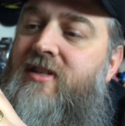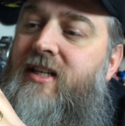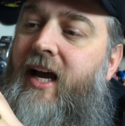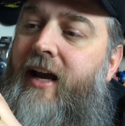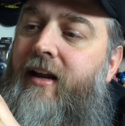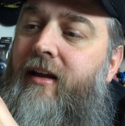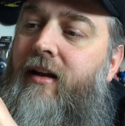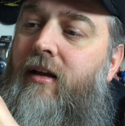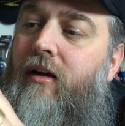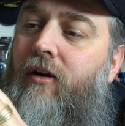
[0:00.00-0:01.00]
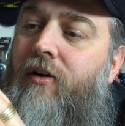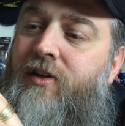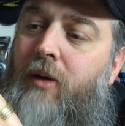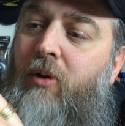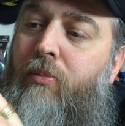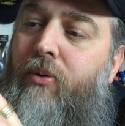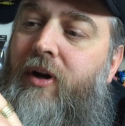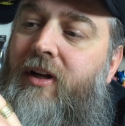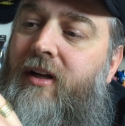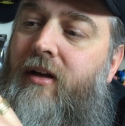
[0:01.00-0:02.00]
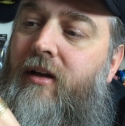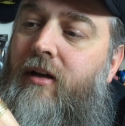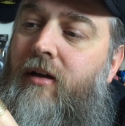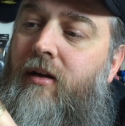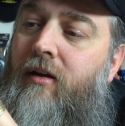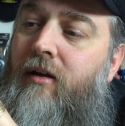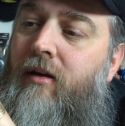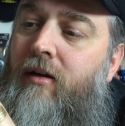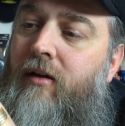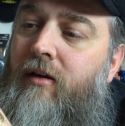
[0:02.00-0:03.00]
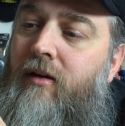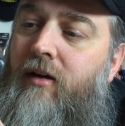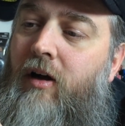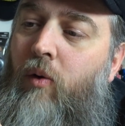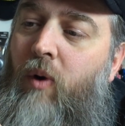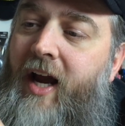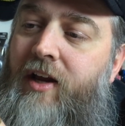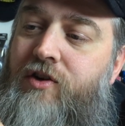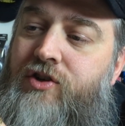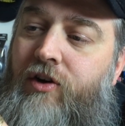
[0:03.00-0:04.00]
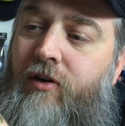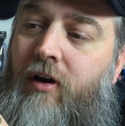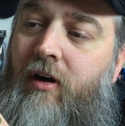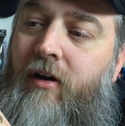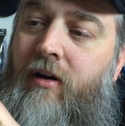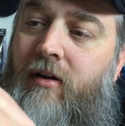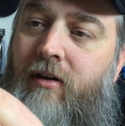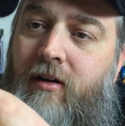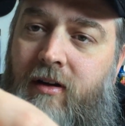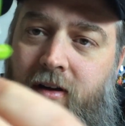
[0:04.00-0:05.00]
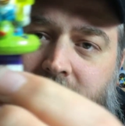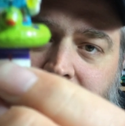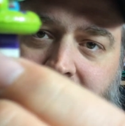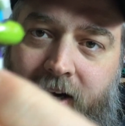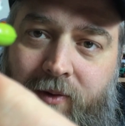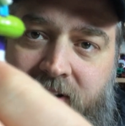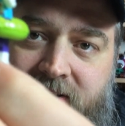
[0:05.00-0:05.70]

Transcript: sided or double printed Hawaiian shirt on. Can't really